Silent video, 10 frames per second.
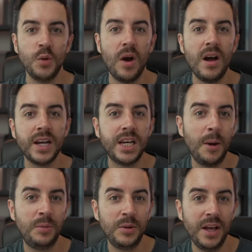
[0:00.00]
There are a
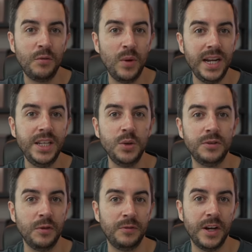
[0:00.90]
couple of really
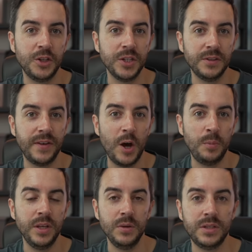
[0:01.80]
useful functions for
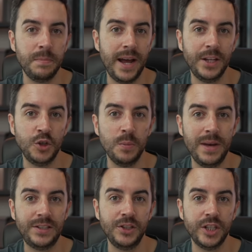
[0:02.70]
helping you to manage your
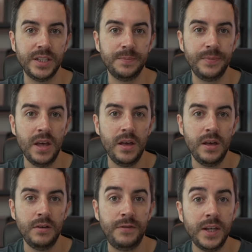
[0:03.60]
messages.
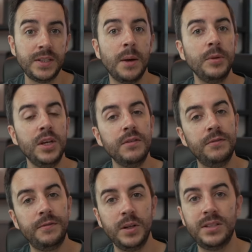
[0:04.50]
First up, you can
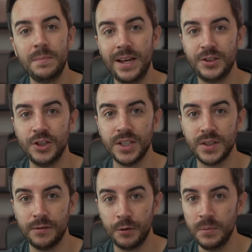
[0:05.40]
filter messages
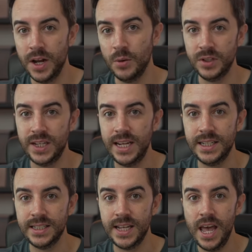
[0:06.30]
from known
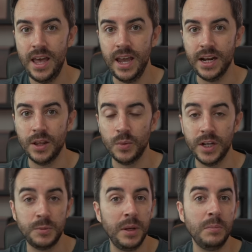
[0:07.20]
senders, in other
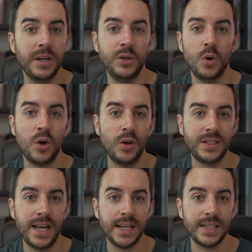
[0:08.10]
words, people in your
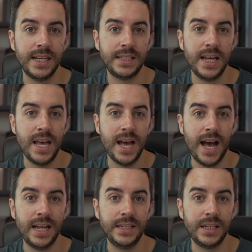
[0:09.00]
contacts list,
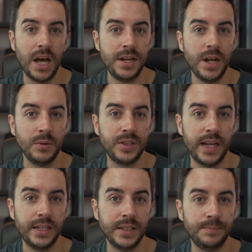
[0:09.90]
and unknown
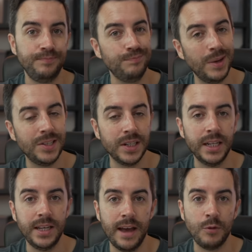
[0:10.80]
senders,
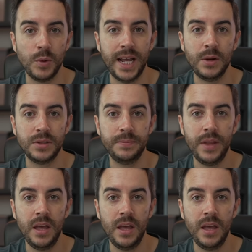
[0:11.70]
basically everyone else.